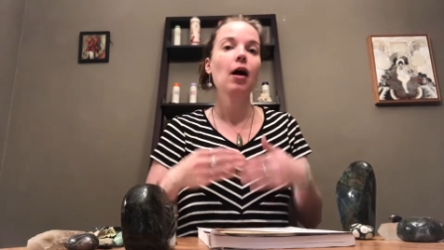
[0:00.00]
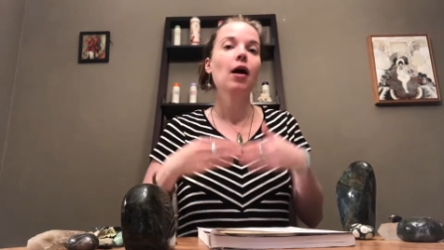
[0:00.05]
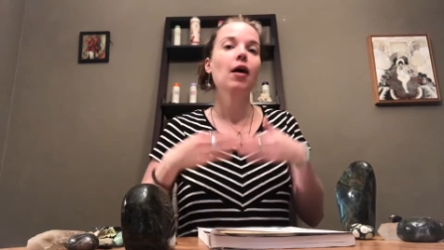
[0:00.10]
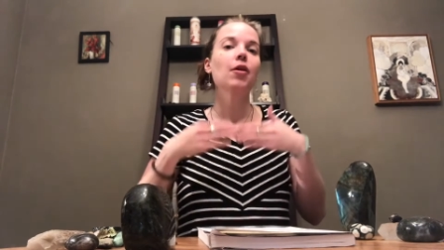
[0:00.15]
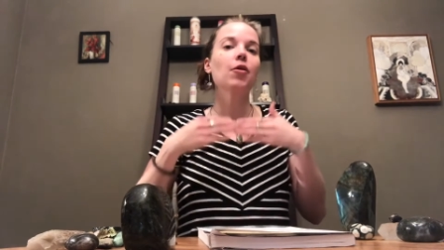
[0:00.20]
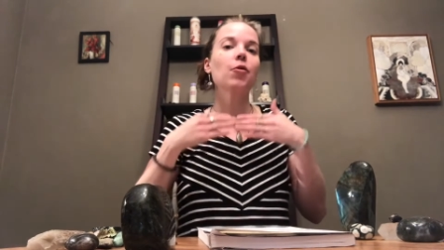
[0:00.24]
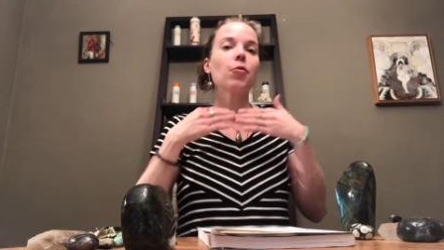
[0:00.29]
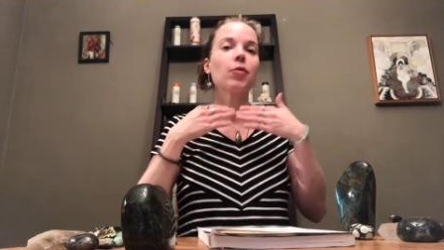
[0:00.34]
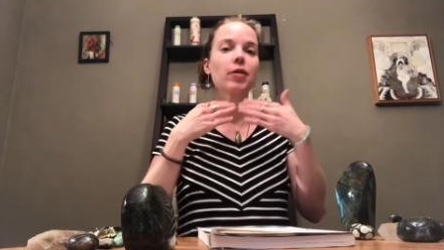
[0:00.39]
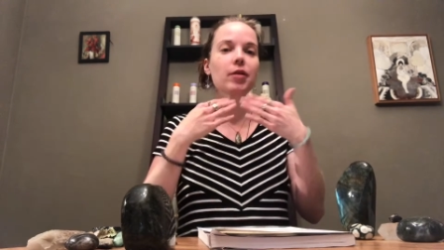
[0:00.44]

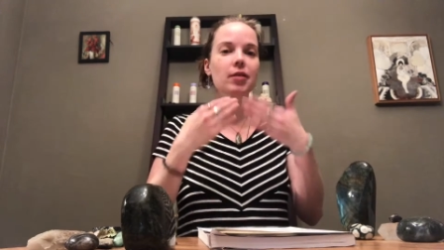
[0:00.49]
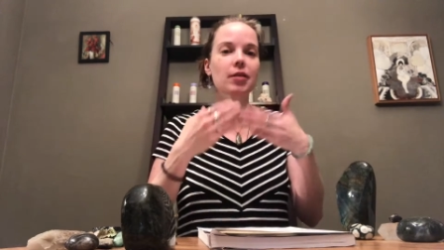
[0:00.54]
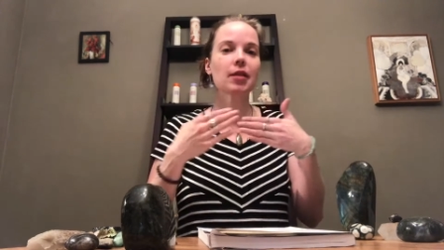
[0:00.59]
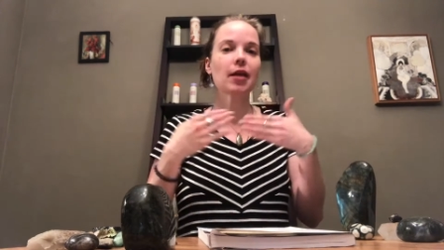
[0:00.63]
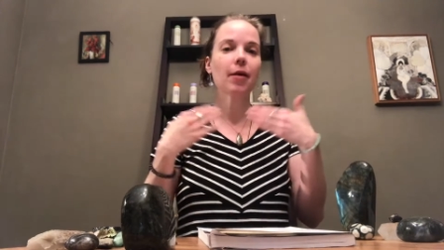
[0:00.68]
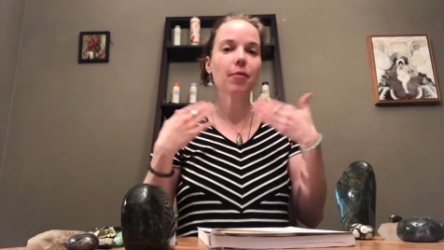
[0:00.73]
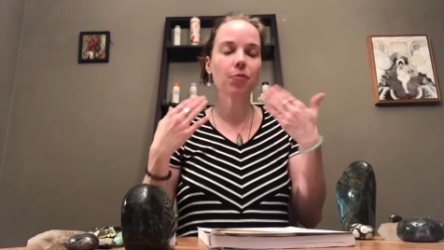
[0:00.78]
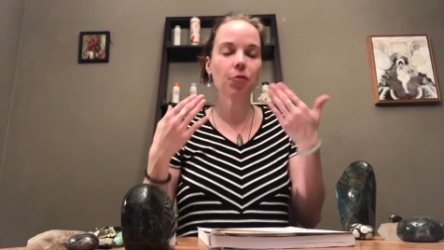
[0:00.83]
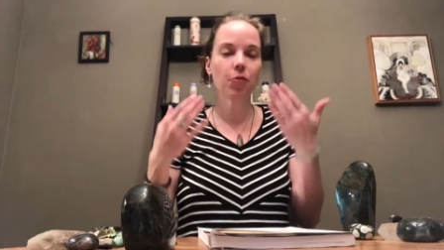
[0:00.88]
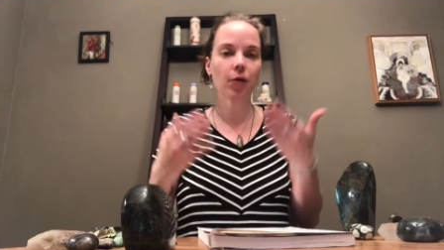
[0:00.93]
The reason
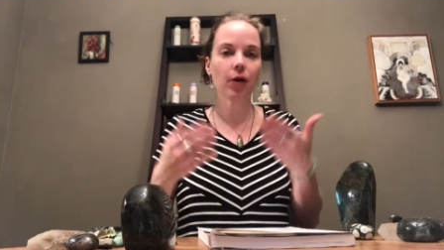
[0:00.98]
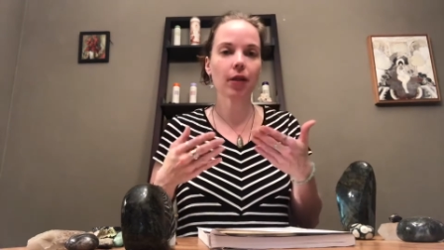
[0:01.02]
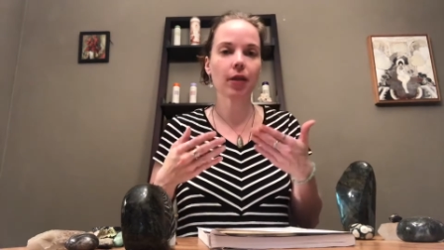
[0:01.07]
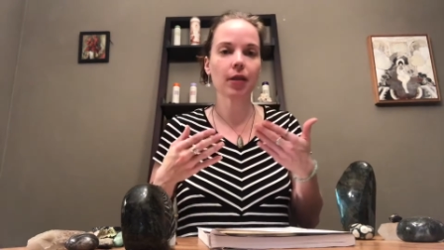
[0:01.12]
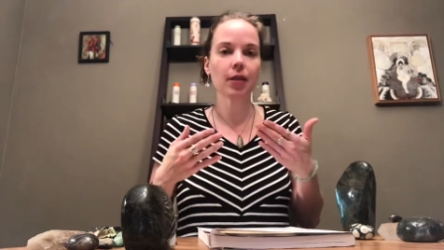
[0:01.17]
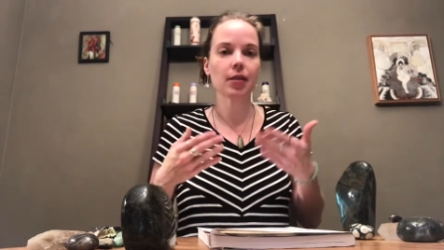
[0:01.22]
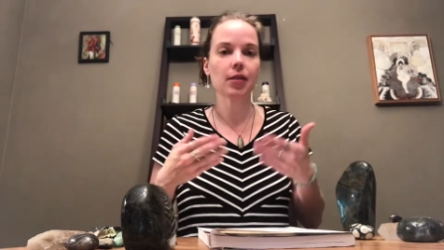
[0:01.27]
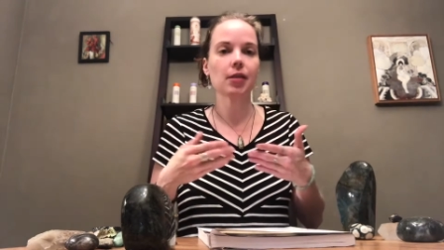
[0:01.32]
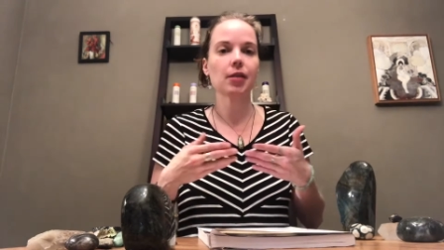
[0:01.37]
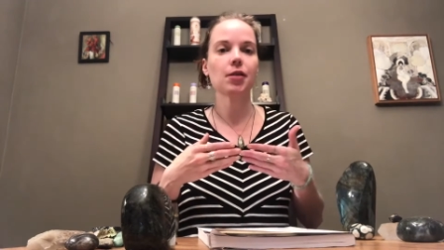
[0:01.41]
I'm doing
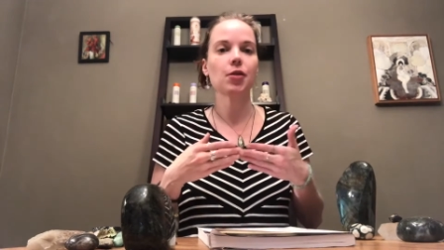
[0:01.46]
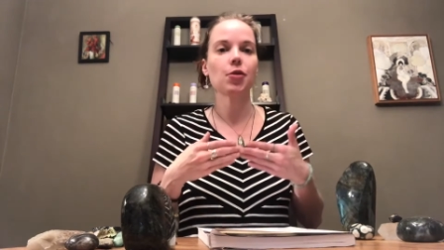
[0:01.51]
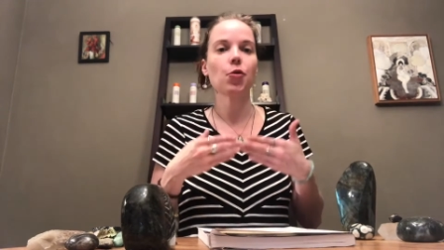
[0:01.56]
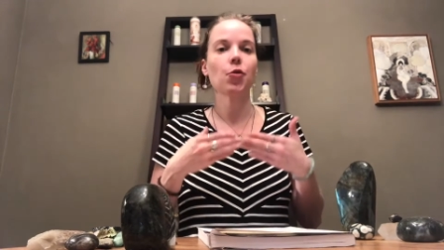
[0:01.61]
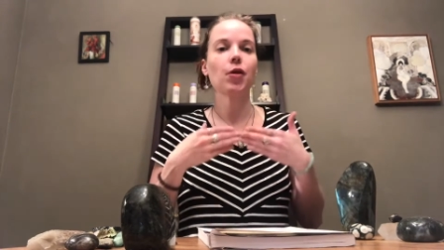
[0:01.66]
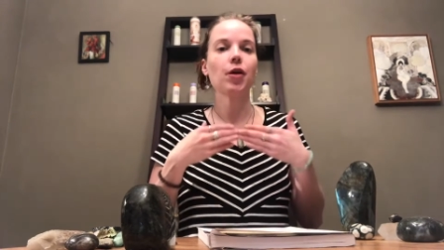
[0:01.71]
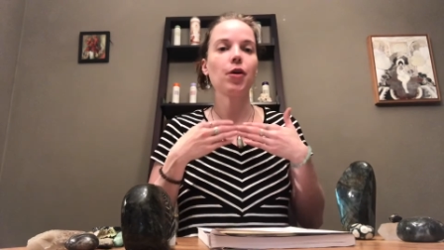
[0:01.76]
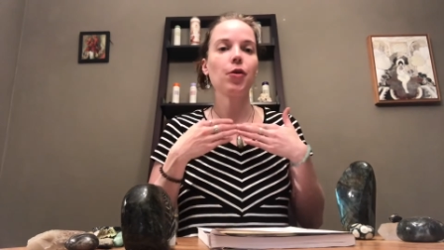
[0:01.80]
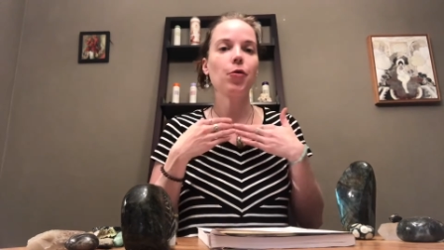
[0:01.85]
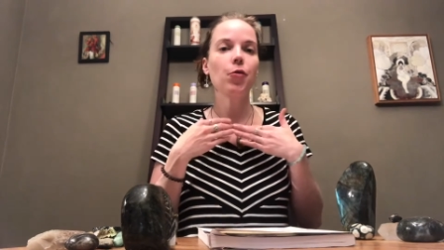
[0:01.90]
this is so
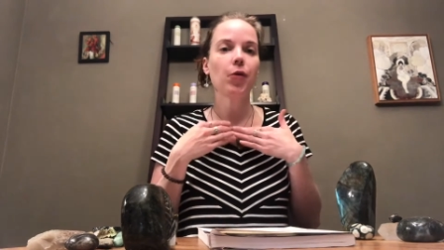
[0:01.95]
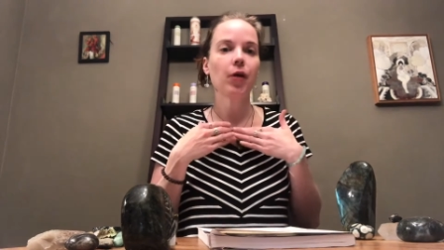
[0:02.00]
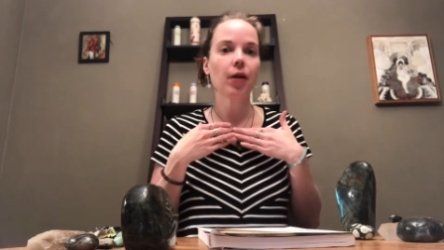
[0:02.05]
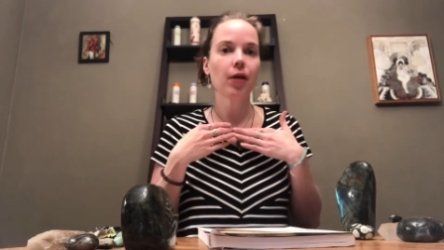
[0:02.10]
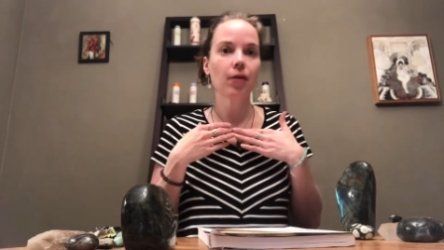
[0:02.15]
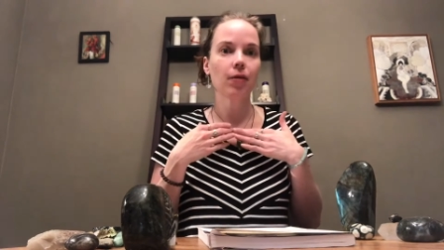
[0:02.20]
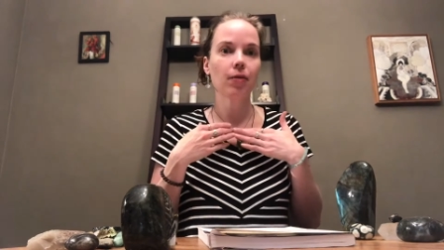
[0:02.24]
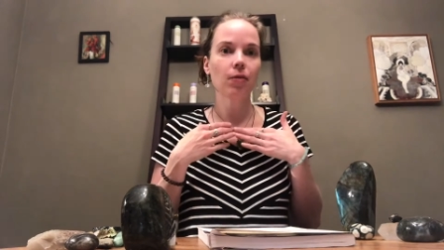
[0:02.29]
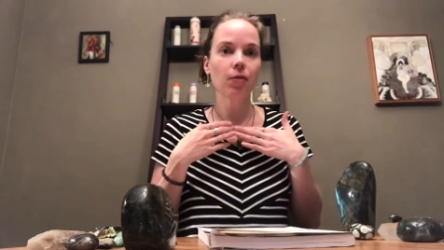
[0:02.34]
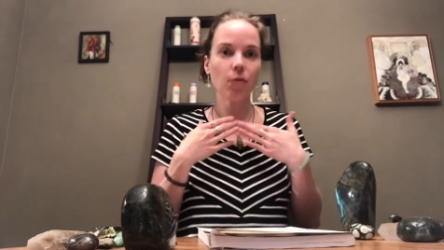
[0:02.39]
that you
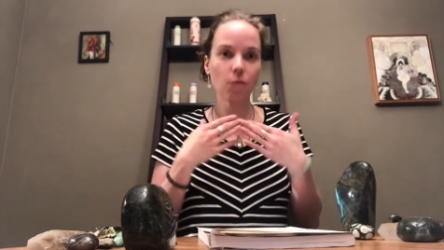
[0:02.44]
can